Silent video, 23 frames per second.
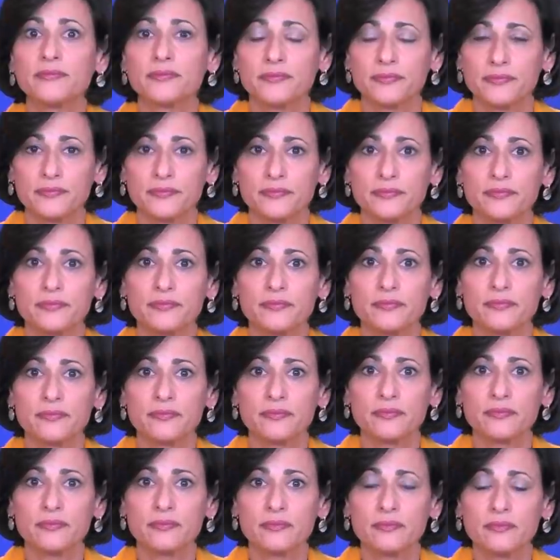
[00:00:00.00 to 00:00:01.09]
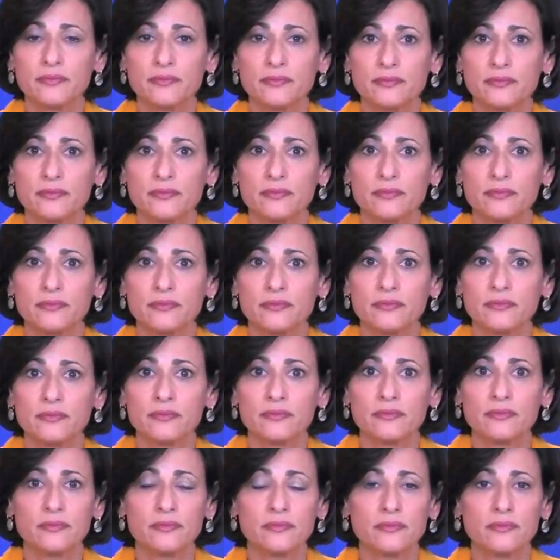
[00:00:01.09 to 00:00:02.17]

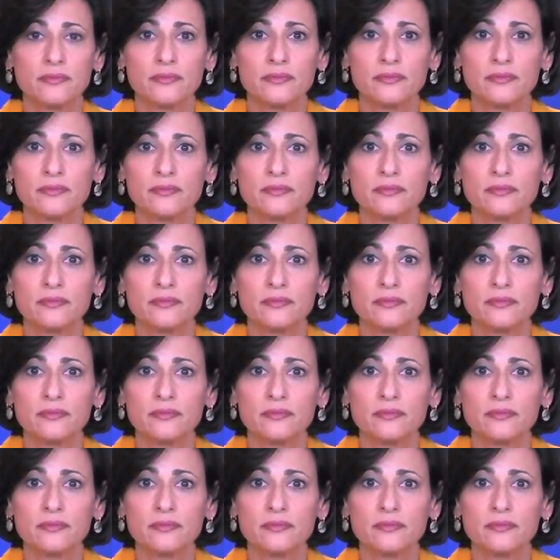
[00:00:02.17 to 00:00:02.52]
This person isn't speaking.